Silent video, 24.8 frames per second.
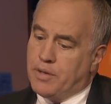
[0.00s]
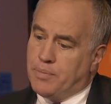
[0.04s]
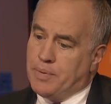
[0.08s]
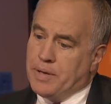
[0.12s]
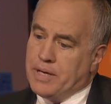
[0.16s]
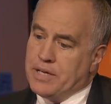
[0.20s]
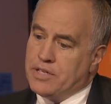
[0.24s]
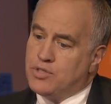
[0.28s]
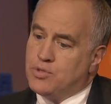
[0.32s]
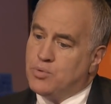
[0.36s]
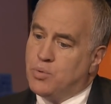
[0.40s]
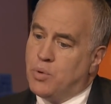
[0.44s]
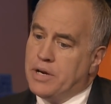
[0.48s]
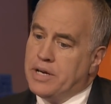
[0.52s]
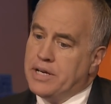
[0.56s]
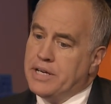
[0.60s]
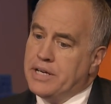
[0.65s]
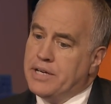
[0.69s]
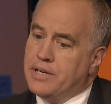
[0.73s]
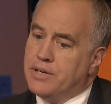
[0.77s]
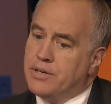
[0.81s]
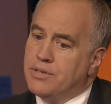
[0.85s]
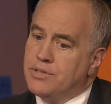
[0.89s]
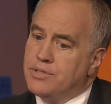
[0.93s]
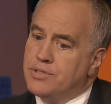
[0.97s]
the past 20
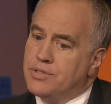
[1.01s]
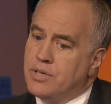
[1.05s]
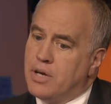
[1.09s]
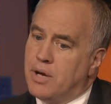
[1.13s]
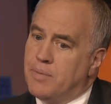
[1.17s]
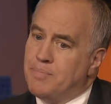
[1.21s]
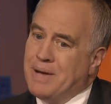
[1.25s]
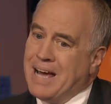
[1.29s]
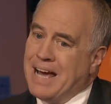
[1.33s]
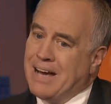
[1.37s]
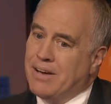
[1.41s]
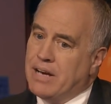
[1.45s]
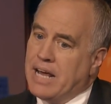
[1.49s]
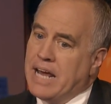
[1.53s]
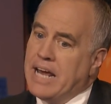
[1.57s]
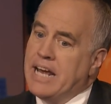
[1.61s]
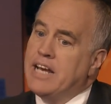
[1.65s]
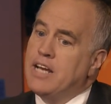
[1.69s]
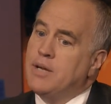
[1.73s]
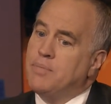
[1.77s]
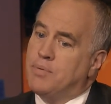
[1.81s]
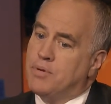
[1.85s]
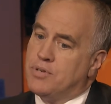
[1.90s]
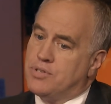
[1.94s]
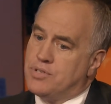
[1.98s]
years, about
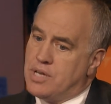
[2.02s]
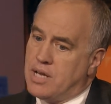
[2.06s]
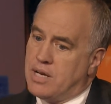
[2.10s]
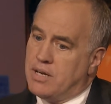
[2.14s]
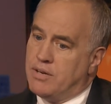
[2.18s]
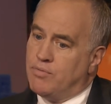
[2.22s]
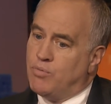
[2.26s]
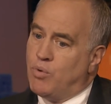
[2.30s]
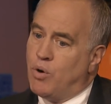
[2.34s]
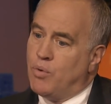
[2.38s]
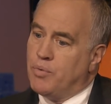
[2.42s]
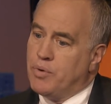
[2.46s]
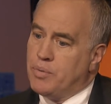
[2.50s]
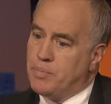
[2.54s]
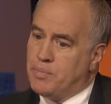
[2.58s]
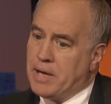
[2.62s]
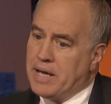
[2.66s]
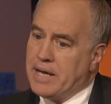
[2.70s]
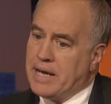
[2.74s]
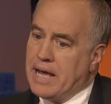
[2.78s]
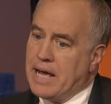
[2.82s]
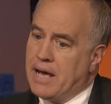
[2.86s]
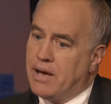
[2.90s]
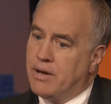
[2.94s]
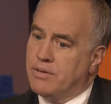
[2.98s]
80% of what we
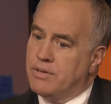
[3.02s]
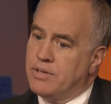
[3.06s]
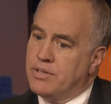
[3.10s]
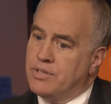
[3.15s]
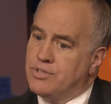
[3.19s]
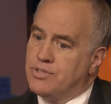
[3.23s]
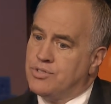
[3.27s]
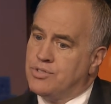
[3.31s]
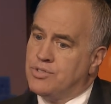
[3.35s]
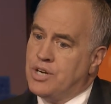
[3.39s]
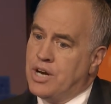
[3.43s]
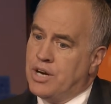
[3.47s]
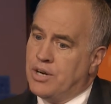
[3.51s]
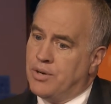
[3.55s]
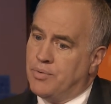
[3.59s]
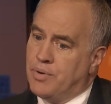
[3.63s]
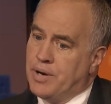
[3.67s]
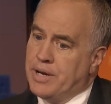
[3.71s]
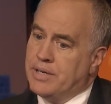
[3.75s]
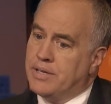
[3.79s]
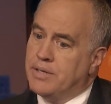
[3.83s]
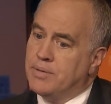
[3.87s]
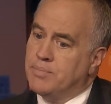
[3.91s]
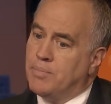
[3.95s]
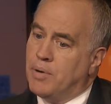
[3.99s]
pay out is
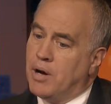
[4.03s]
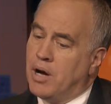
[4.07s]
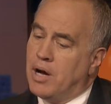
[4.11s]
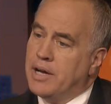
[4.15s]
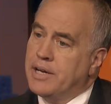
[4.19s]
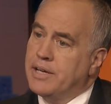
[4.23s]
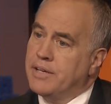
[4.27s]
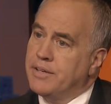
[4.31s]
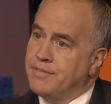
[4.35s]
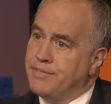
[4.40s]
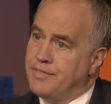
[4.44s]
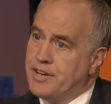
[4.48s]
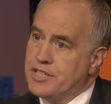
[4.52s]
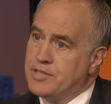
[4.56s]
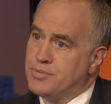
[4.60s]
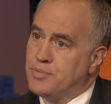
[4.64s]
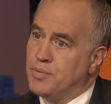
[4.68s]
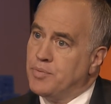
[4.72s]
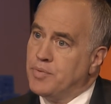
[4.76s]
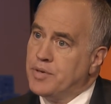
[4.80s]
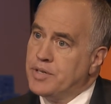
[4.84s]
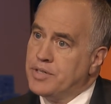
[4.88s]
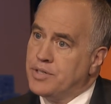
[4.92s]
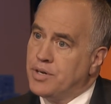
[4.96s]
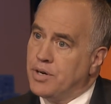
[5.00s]
generated by
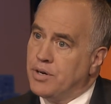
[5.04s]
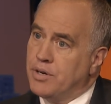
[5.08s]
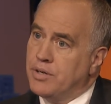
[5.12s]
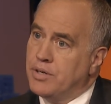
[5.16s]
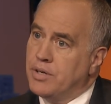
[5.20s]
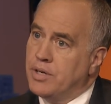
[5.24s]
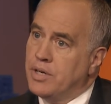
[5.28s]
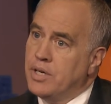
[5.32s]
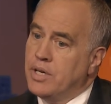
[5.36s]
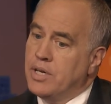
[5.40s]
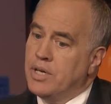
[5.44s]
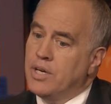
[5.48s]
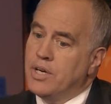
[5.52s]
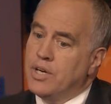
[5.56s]
investment returns. Okay.